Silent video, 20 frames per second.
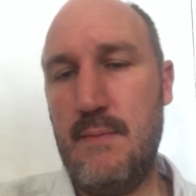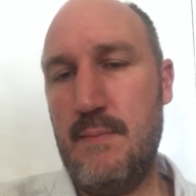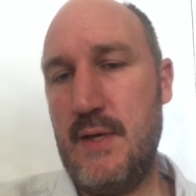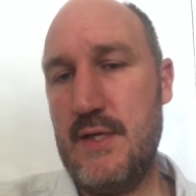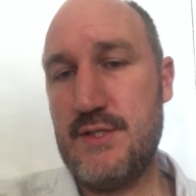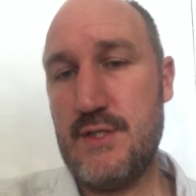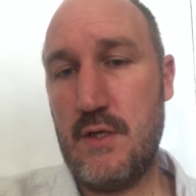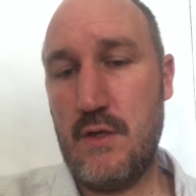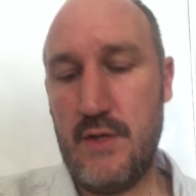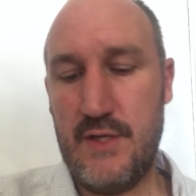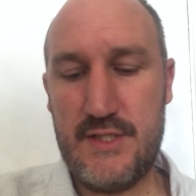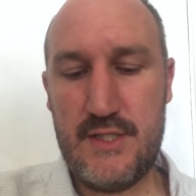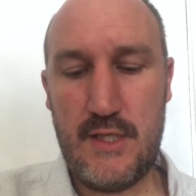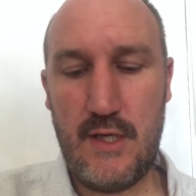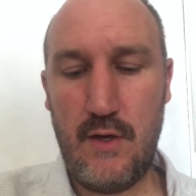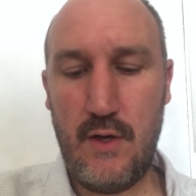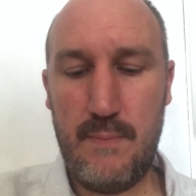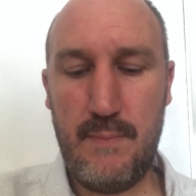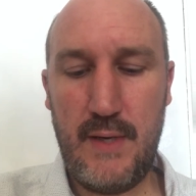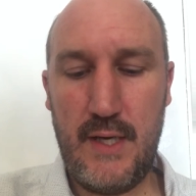has an
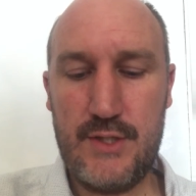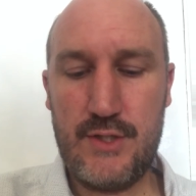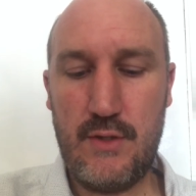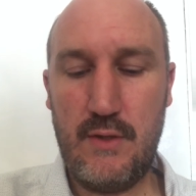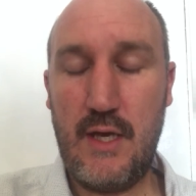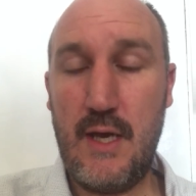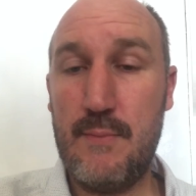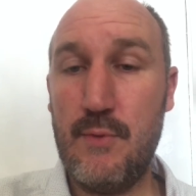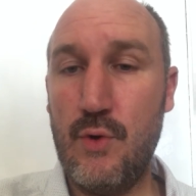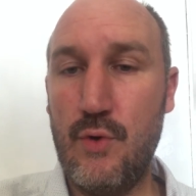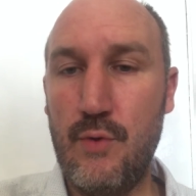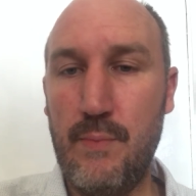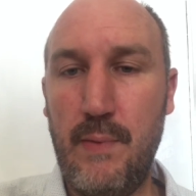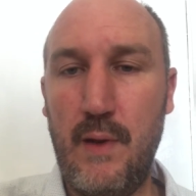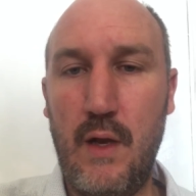ICI petrochemical